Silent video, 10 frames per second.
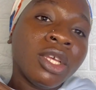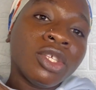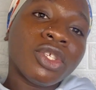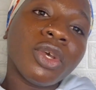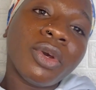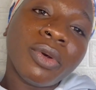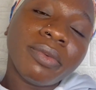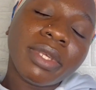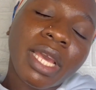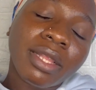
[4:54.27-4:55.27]
So
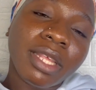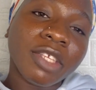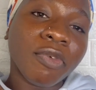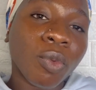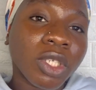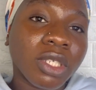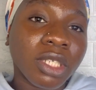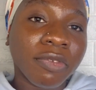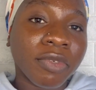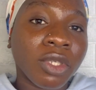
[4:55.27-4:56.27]
yeah, thanks for watching
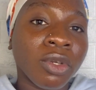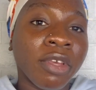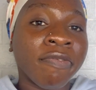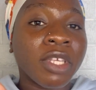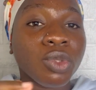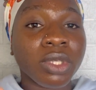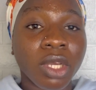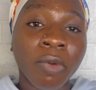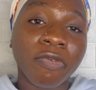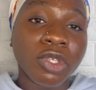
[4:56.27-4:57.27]
this video. If this was
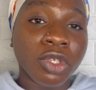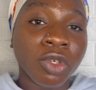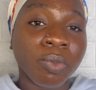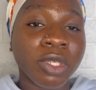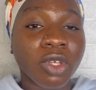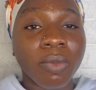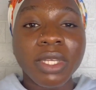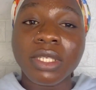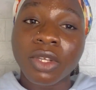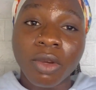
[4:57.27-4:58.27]
helpful to you, please
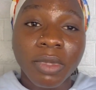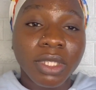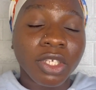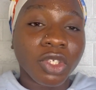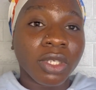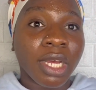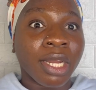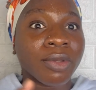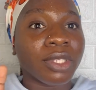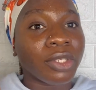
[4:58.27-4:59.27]
comment in the comment section, and
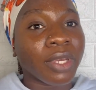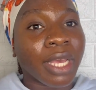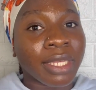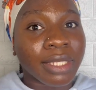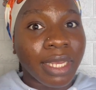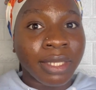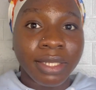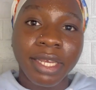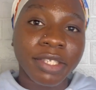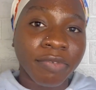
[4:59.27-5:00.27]
I'll see you guys in the
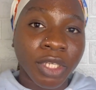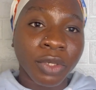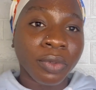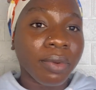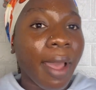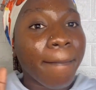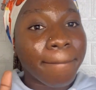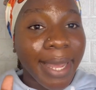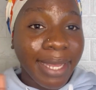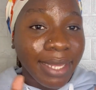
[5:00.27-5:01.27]
next video.
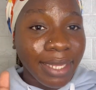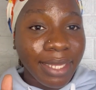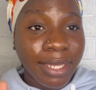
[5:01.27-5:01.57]
Bye.